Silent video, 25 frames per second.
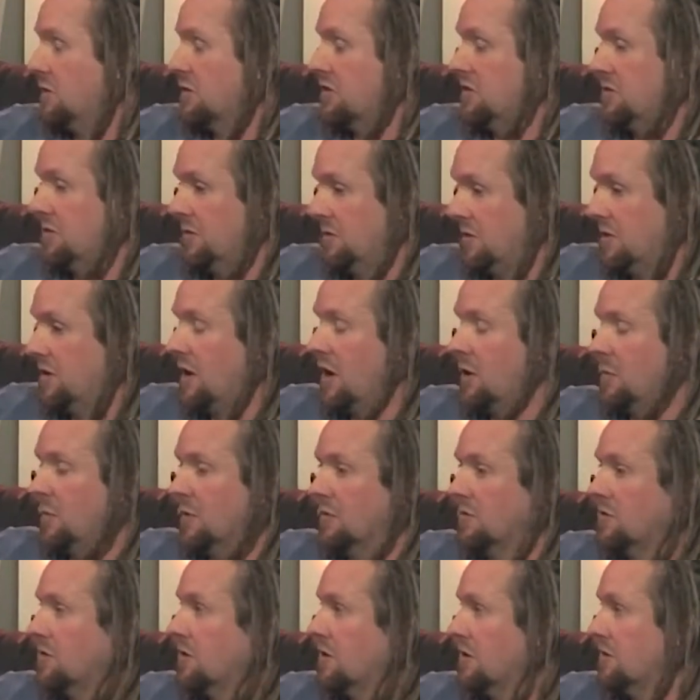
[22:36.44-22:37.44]
sure no
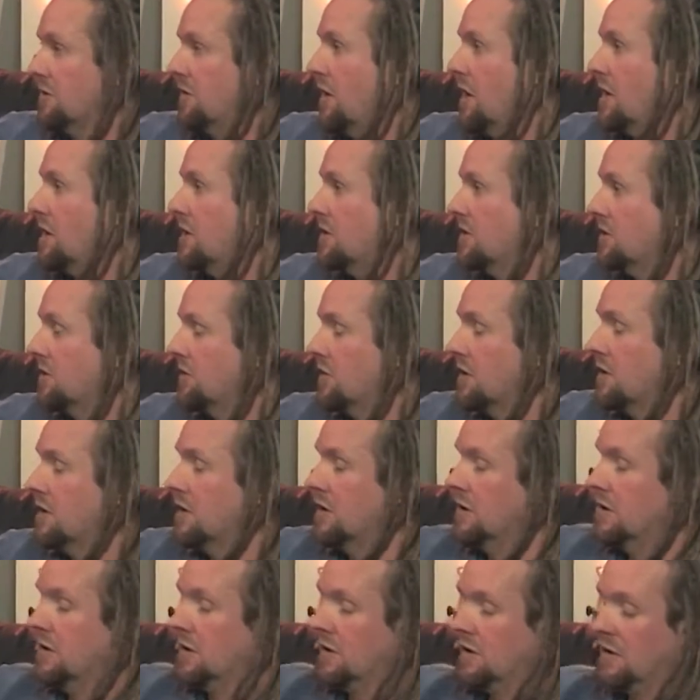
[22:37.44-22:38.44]
one took advantage of her.